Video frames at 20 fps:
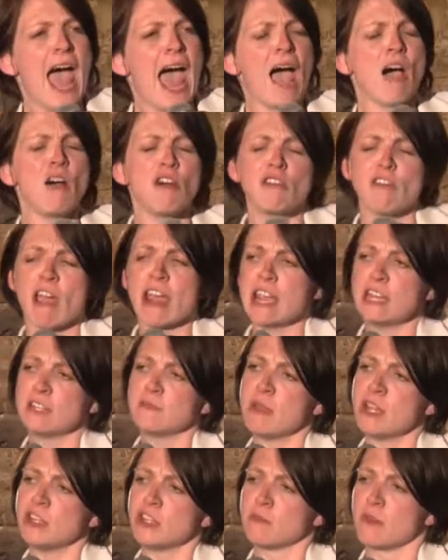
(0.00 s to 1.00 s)
how great
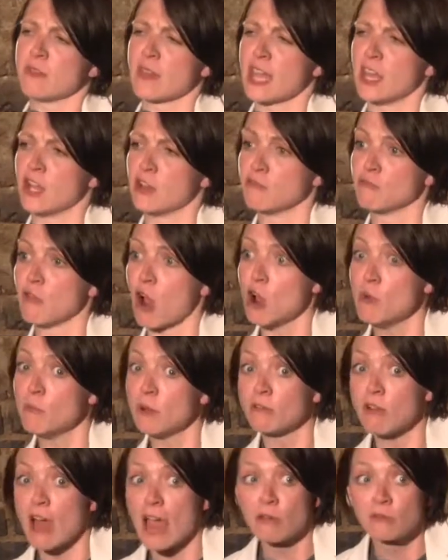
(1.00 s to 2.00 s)
is Mitcham that they can roam
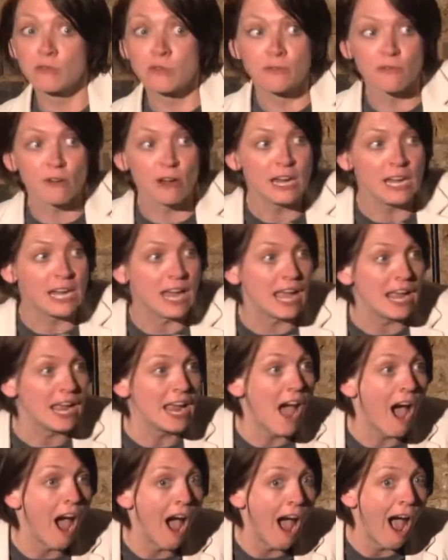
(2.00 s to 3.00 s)
around freely?